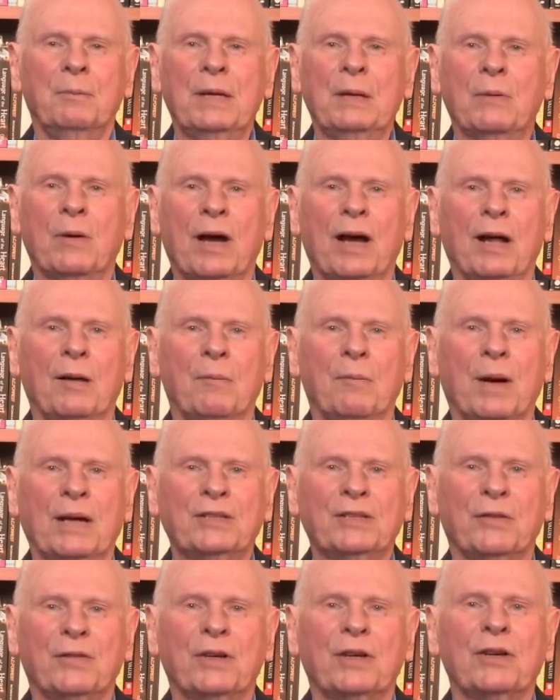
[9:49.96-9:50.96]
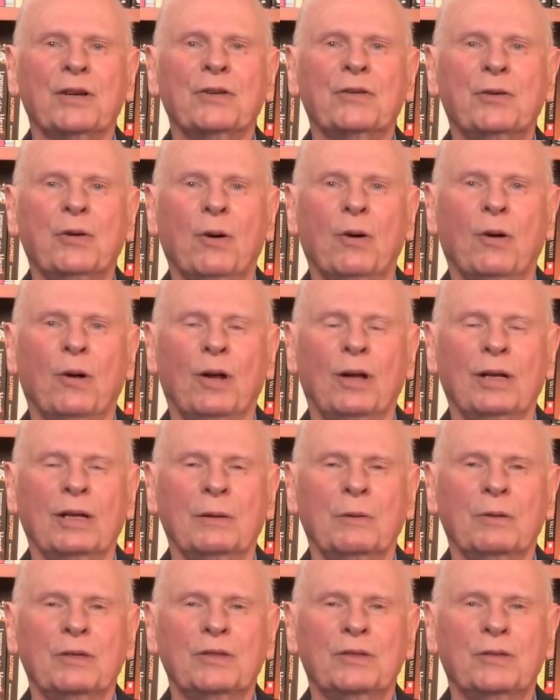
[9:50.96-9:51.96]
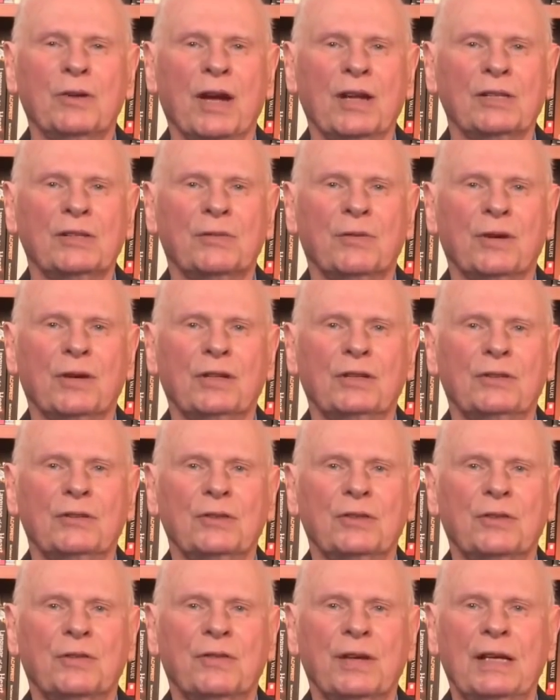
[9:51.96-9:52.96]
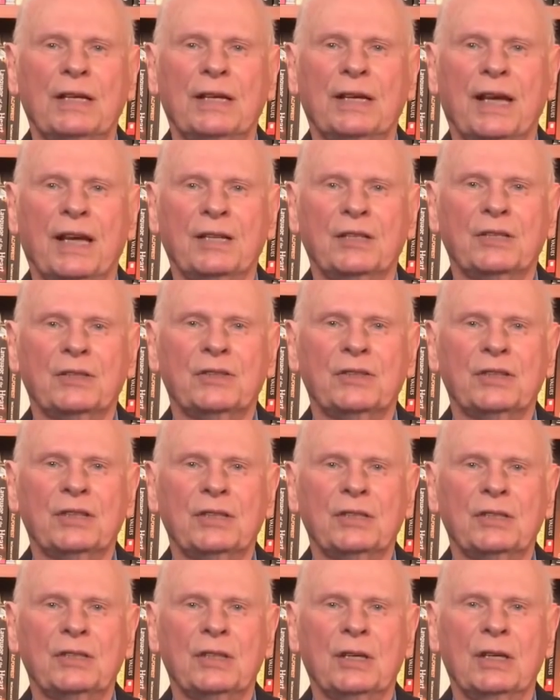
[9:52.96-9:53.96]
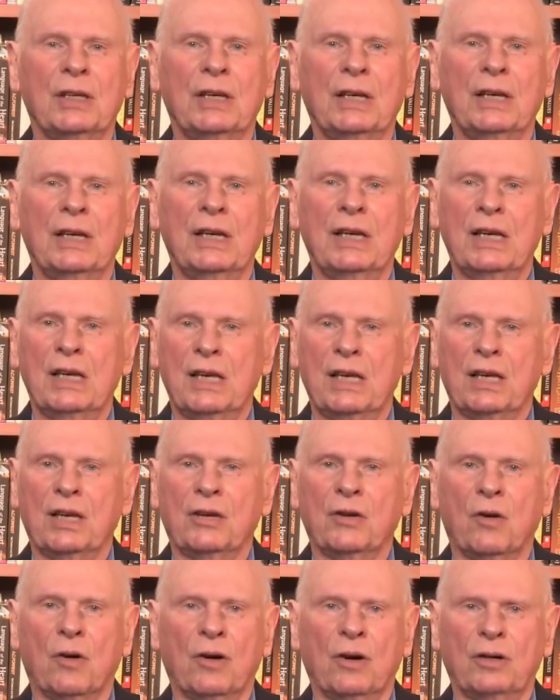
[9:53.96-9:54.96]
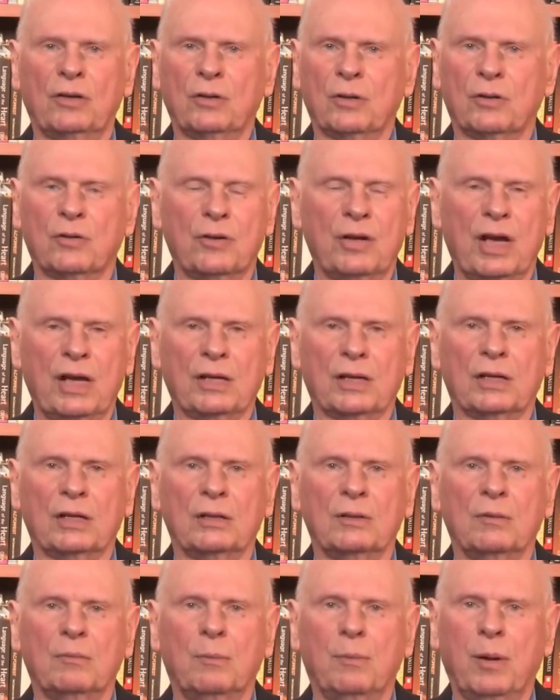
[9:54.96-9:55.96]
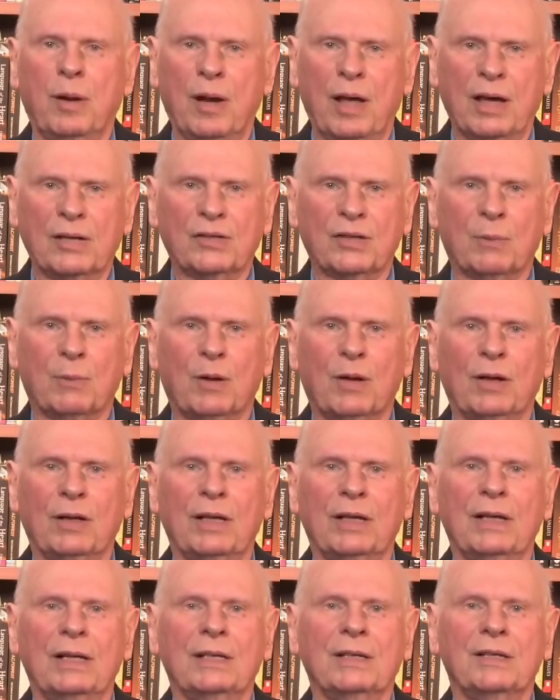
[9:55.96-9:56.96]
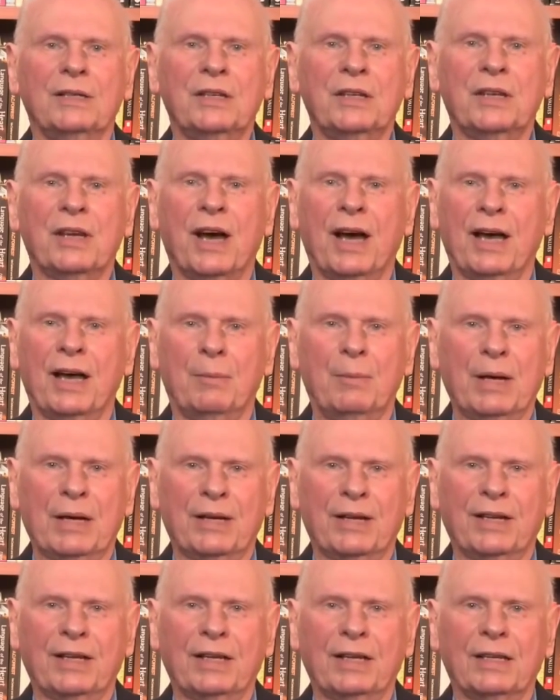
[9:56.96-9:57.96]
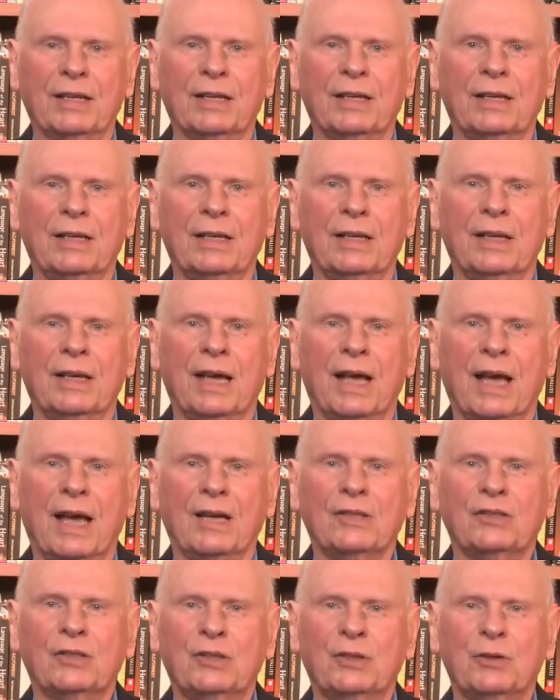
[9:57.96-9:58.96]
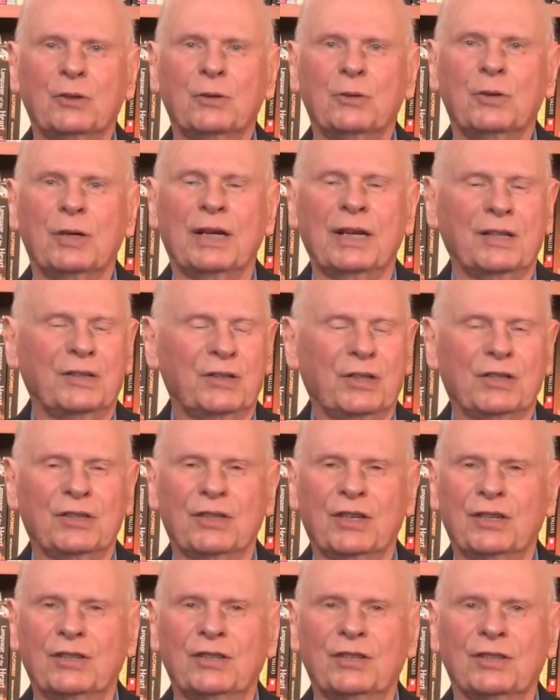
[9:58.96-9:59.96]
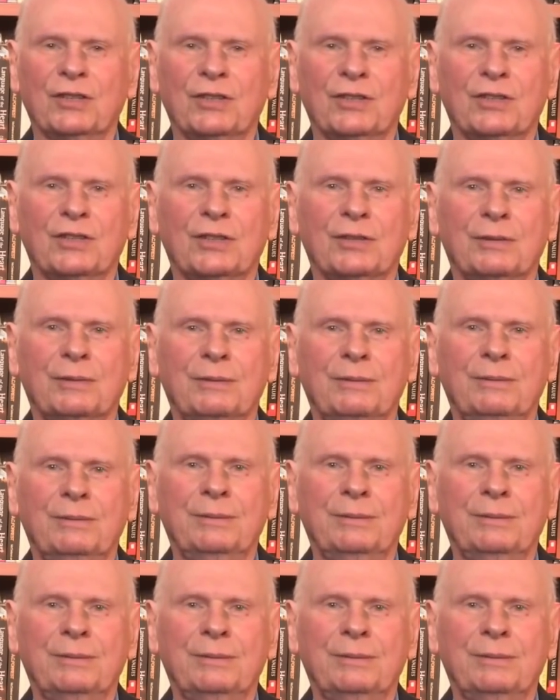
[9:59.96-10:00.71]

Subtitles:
Meanwhile, much of the control was transferred to civilian agencies in order to create plausible deniability as to its existence.